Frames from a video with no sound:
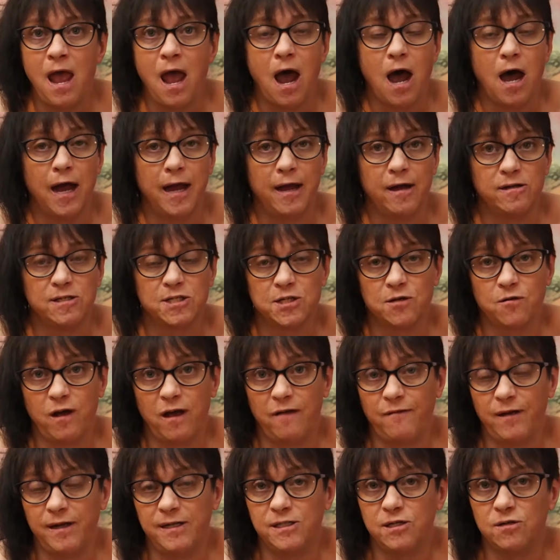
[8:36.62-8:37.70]
I also have
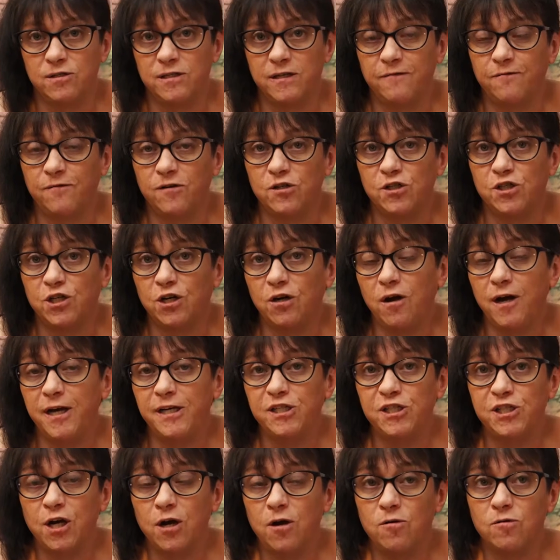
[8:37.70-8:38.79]
entered different juried
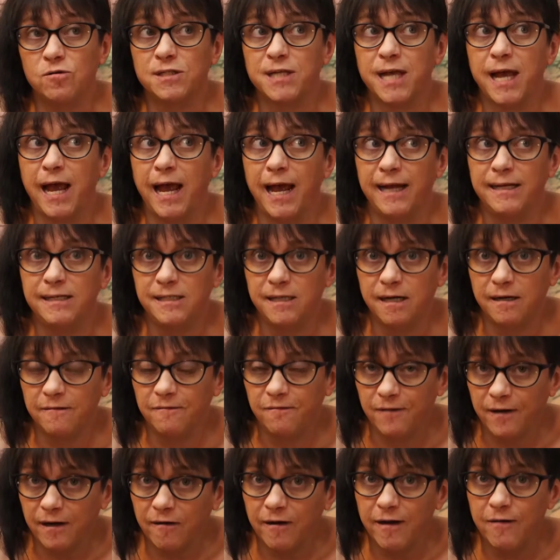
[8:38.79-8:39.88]
shows and done
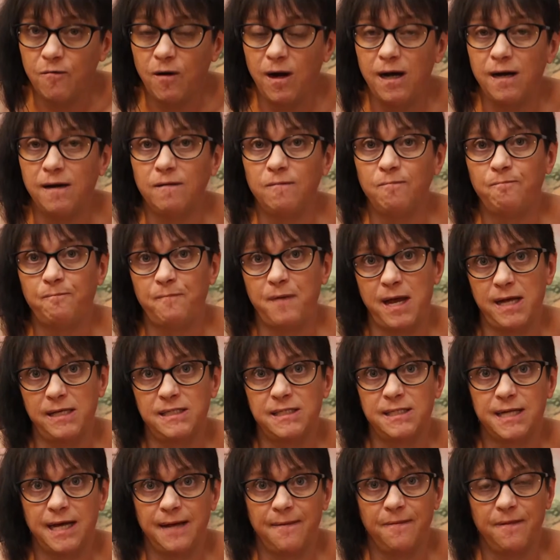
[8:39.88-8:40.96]
very well
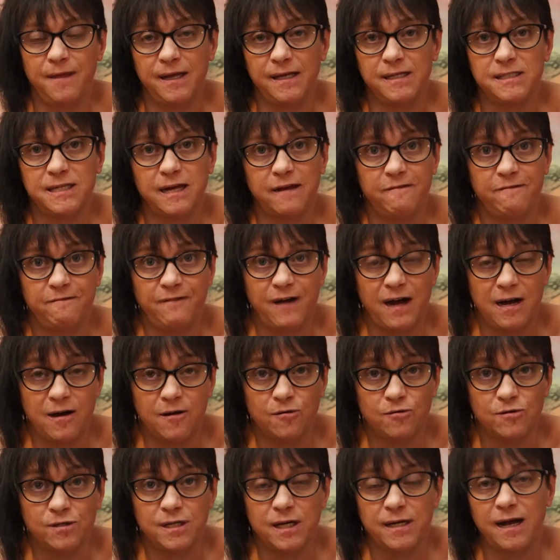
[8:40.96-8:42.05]
based on things I
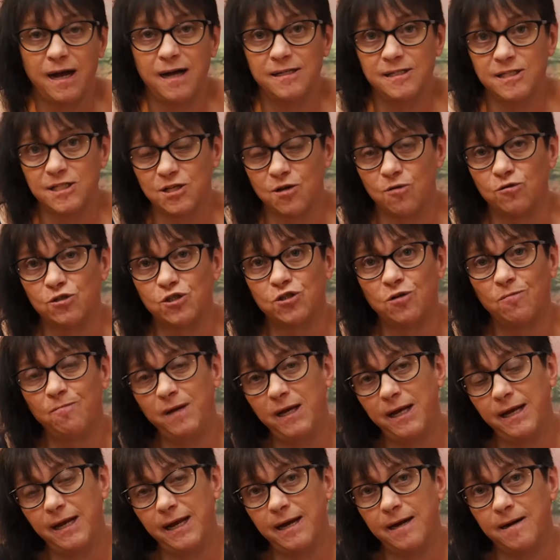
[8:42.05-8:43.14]
found on social
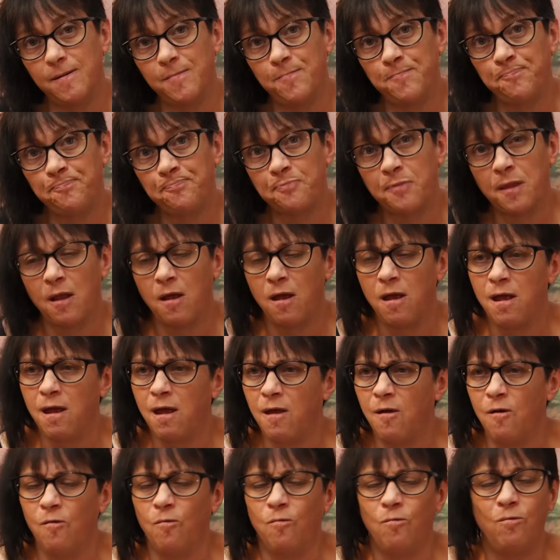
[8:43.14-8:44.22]
media.
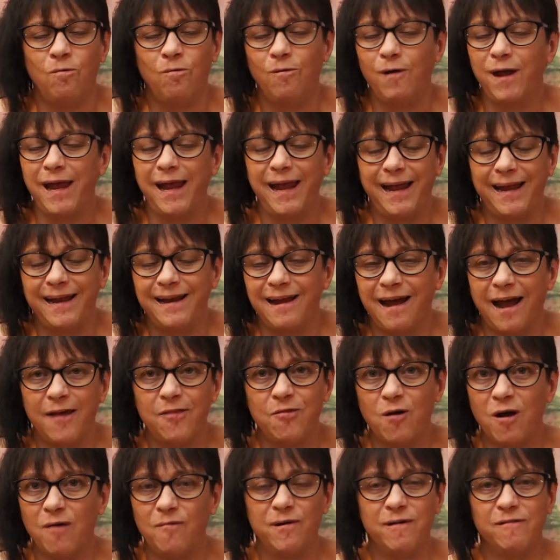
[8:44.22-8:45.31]
Wait, I
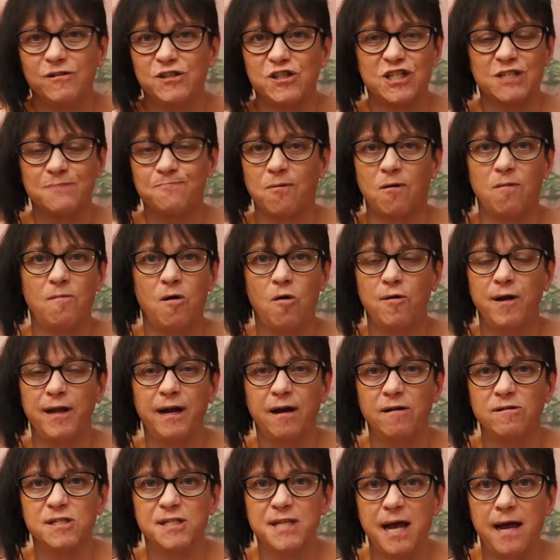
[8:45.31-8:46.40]
thought we were just promoting
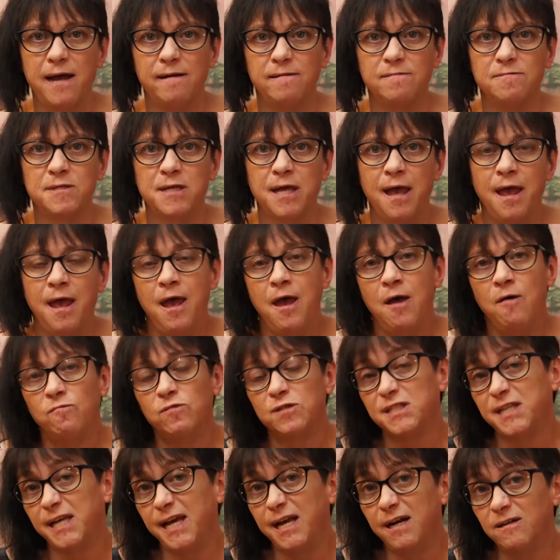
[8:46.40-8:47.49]
ourselves. Well,
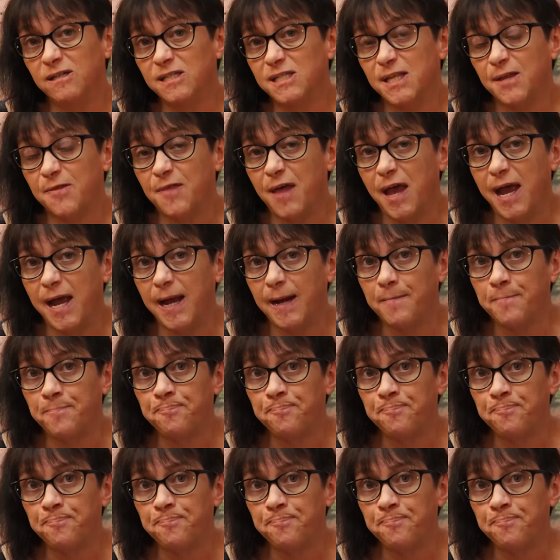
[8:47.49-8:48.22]
see, here's the thing.